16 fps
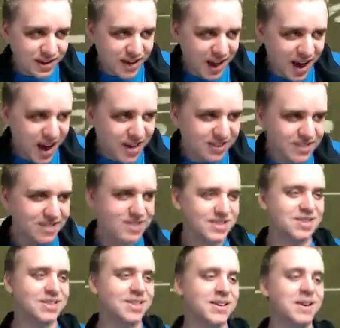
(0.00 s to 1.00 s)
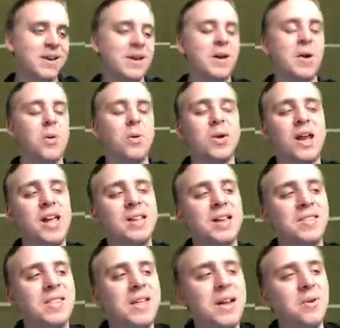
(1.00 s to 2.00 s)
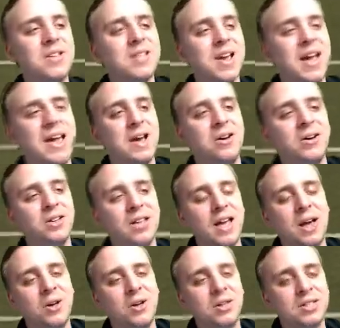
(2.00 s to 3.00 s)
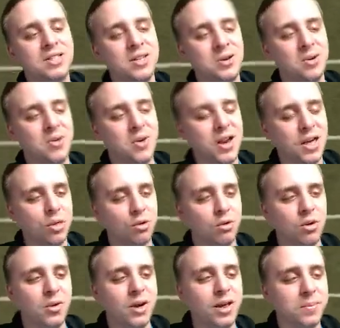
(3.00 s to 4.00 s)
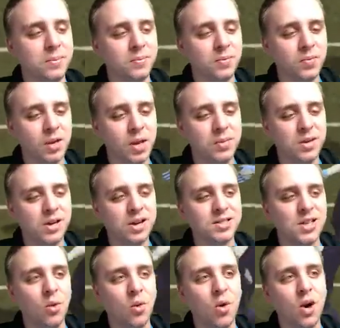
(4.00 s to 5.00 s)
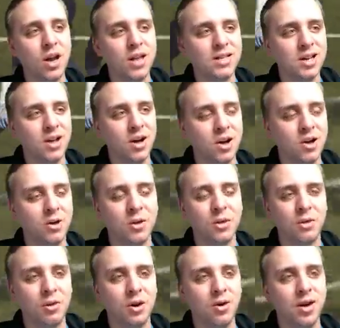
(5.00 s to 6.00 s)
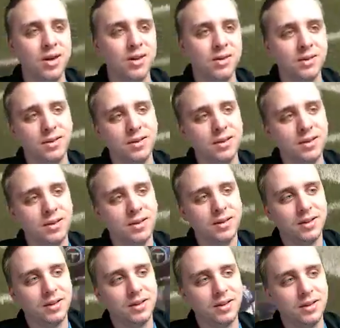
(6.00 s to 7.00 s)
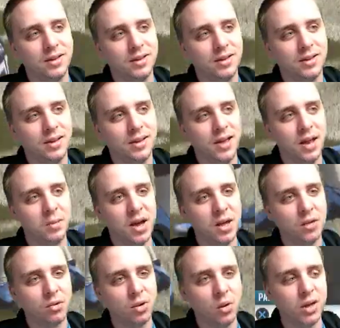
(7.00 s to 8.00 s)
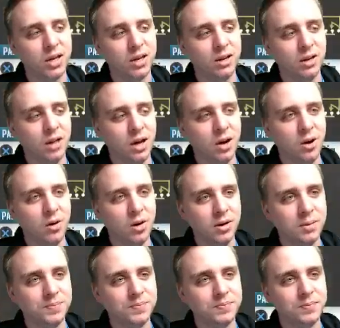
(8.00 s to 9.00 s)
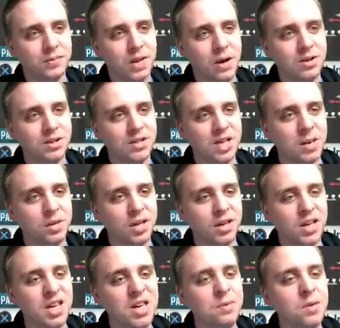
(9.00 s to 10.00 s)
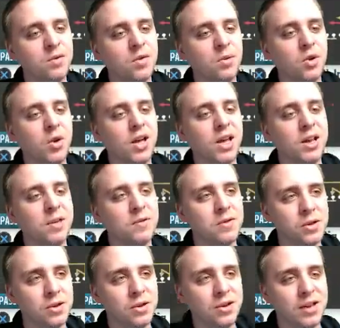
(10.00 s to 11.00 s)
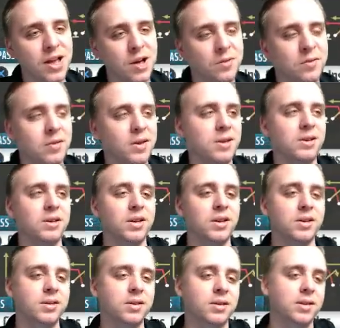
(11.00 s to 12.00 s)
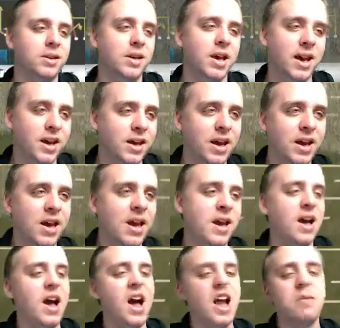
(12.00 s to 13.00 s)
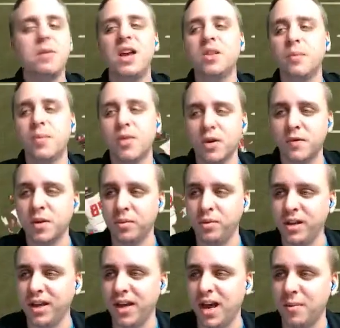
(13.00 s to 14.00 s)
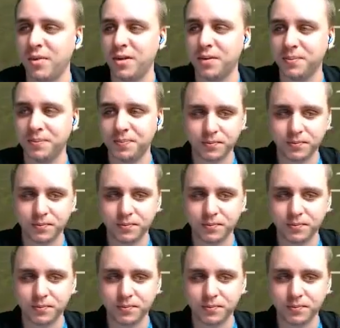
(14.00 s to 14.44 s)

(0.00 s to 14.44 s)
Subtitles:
Yes! What I did there was I held L2 and I threw it because I wanted underthrow it. And by throwing it low, I was able to keep him from going any further downfield. AKA, I made the perfect play happen.